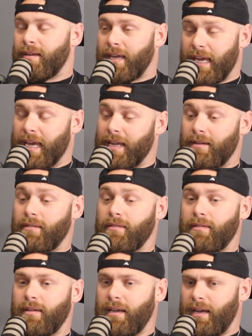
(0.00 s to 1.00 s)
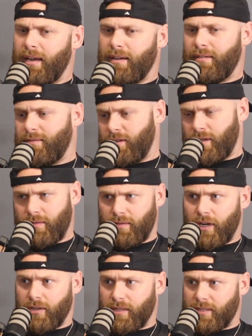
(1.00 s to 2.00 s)
And,
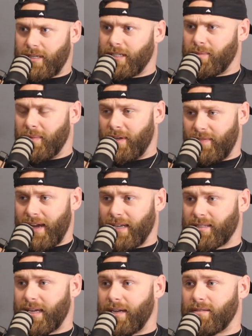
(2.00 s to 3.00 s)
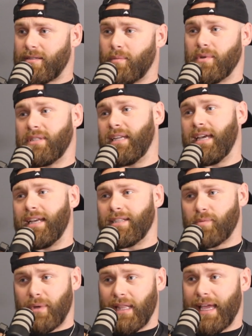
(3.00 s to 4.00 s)
the sentiment of asking how someone's day
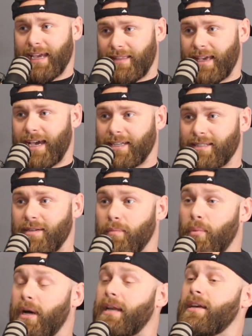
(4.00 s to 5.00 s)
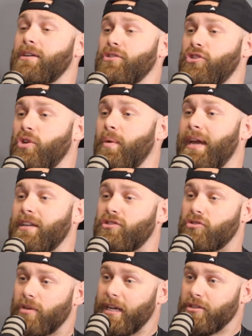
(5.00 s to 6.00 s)
is, we like that. But to a
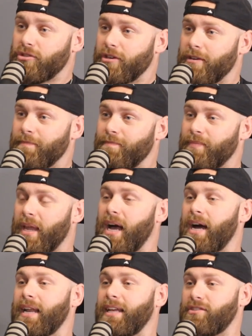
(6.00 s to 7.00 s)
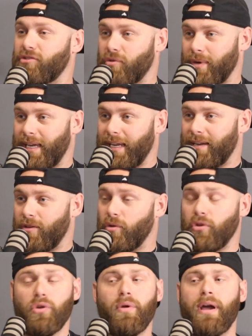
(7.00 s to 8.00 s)
stranger on a screen who you